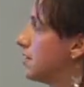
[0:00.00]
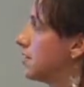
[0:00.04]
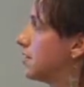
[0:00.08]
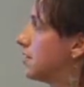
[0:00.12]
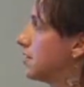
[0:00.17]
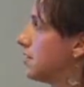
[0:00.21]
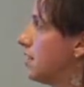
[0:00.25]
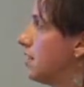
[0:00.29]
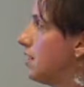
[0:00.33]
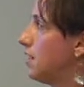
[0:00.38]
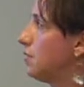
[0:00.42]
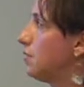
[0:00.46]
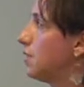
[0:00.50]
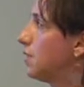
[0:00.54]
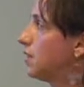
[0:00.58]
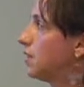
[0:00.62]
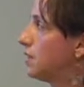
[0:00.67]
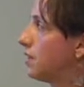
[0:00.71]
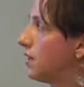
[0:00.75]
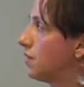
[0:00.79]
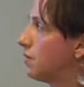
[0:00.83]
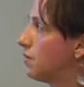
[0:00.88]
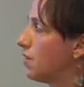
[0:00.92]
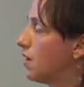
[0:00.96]
deciding whether
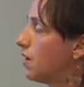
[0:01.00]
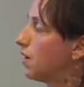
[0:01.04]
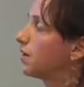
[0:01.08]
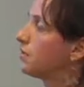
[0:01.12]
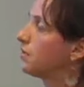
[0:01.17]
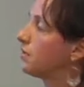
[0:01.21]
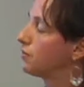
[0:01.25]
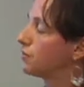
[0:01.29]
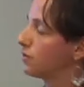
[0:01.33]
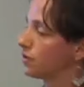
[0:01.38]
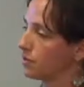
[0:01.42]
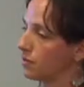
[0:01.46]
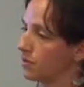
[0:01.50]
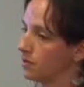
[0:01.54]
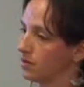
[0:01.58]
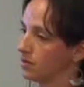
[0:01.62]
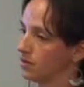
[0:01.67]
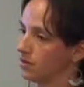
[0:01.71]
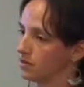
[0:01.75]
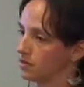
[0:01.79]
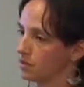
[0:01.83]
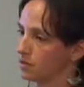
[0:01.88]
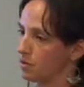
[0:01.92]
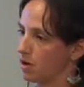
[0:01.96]
they were arguing for
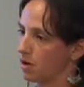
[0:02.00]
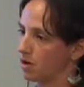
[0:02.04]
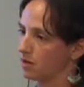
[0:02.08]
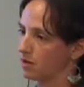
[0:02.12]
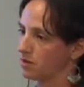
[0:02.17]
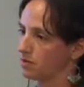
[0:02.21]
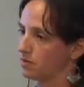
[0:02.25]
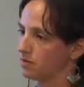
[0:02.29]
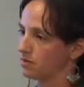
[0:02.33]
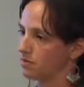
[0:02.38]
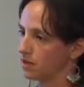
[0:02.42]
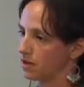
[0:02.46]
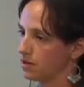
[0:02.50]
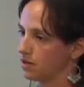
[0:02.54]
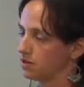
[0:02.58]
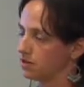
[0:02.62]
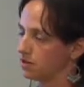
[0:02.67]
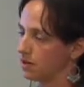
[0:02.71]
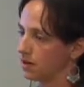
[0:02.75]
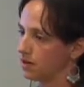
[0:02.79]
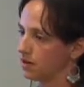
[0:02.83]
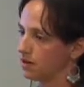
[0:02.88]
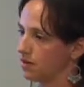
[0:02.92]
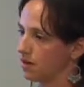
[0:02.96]
whether these products were fair
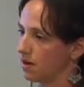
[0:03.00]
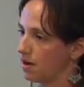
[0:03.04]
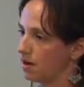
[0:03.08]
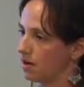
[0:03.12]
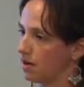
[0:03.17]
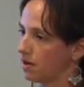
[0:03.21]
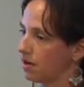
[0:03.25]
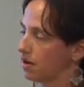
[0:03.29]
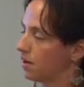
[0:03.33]
trade or not.